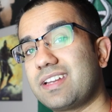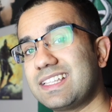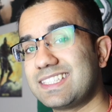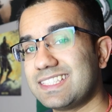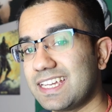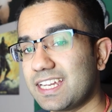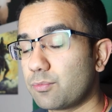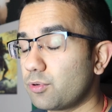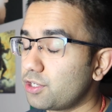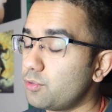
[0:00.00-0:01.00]
and today
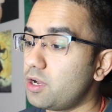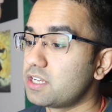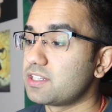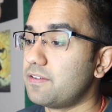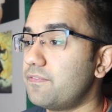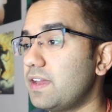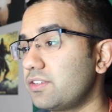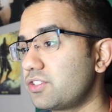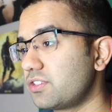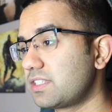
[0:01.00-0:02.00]
we're going to watch
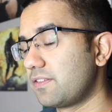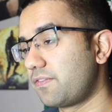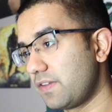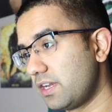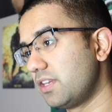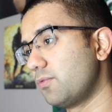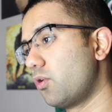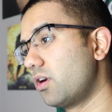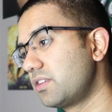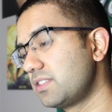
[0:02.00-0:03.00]
Avengers Infinity
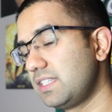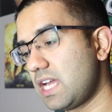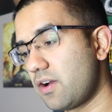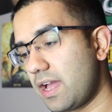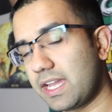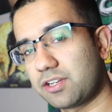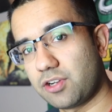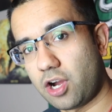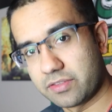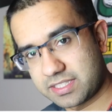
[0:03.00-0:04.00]
War to see how
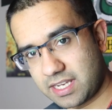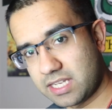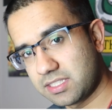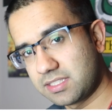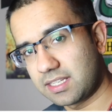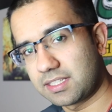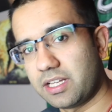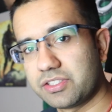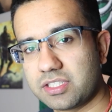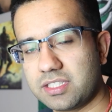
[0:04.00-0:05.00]
accurate all the science and
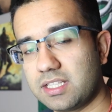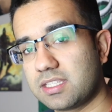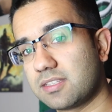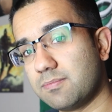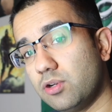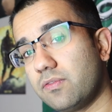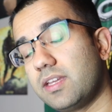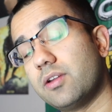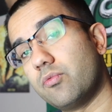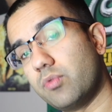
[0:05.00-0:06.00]
technology scenes in this
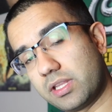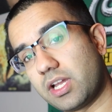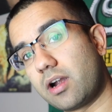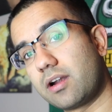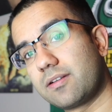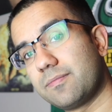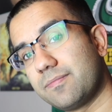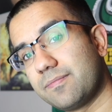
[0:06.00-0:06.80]
movie really are.